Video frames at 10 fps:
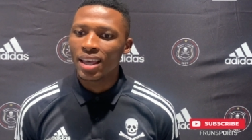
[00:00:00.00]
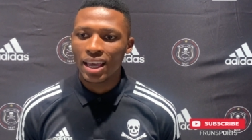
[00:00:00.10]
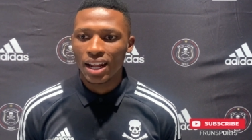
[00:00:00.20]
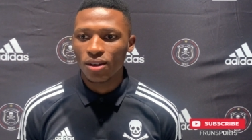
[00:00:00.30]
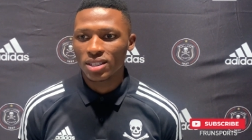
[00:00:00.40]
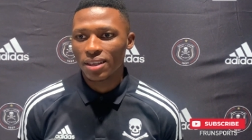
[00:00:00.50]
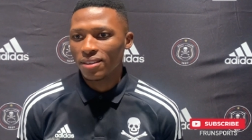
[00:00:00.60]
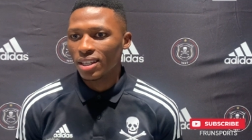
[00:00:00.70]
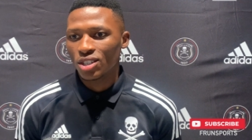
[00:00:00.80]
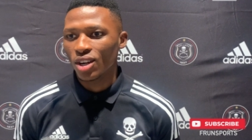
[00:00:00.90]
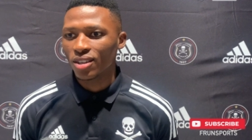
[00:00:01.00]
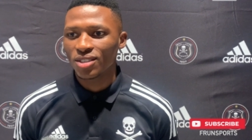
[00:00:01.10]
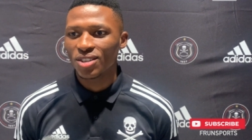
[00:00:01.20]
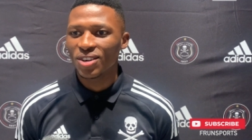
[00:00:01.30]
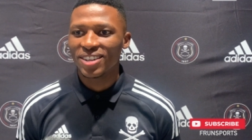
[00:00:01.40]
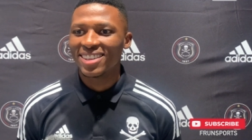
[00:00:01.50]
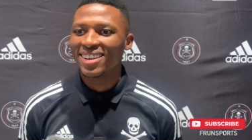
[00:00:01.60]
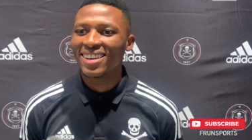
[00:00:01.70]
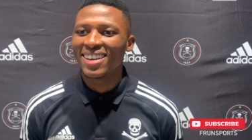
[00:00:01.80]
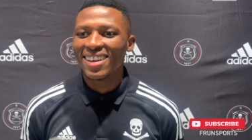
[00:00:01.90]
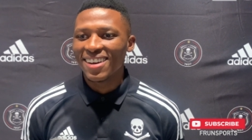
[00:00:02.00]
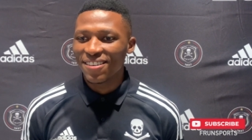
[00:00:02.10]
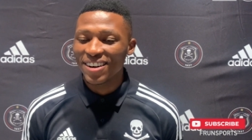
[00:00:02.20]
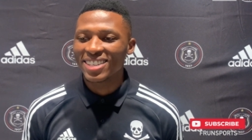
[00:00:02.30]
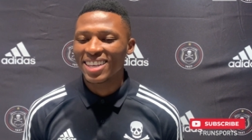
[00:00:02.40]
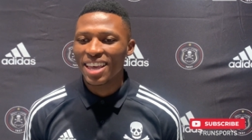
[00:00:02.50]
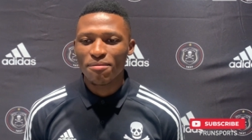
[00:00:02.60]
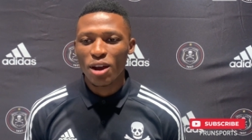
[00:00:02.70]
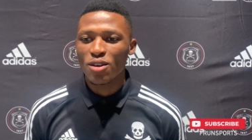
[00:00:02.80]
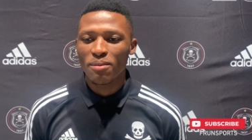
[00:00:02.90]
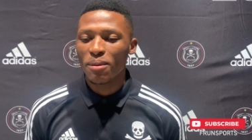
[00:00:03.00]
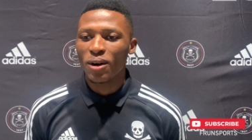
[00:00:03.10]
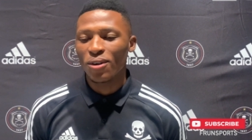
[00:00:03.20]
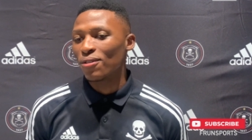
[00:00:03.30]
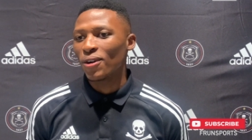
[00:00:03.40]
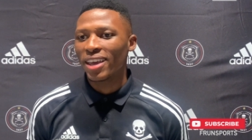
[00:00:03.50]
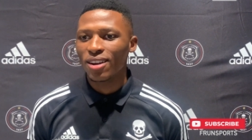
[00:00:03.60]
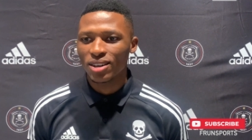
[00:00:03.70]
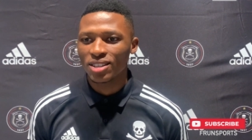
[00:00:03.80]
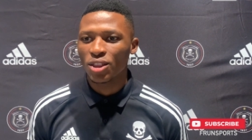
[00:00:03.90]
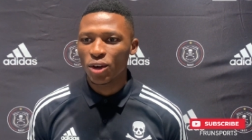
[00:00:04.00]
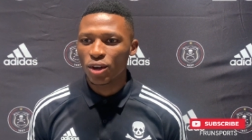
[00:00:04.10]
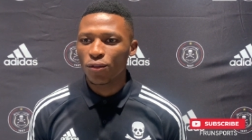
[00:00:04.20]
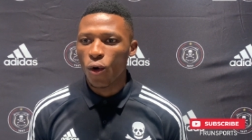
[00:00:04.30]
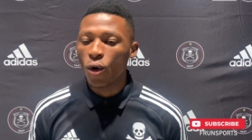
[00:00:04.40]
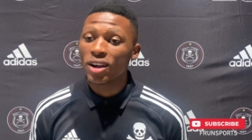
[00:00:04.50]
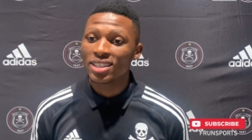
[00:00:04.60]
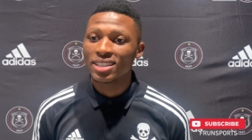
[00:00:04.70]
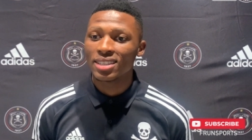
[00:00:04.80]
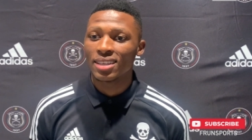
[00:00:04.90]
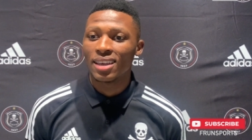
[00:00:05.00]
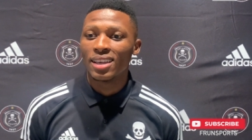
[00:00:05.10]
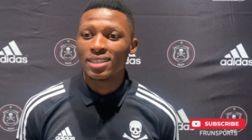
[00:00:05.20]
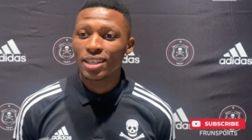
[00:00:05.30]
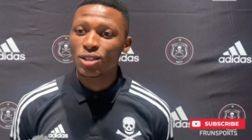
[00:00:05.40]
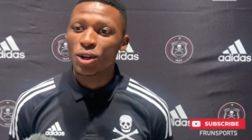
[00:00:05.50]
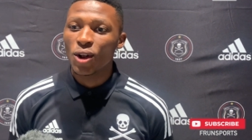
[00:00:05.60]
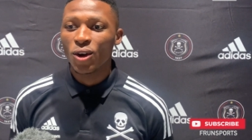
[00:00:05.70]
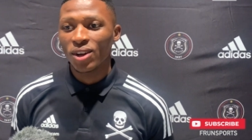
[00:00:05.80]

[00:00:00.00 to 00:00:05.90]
And I was given the chance, on the first game. I remember, I won't forget, it was the 3rd of August, 6 o'clock,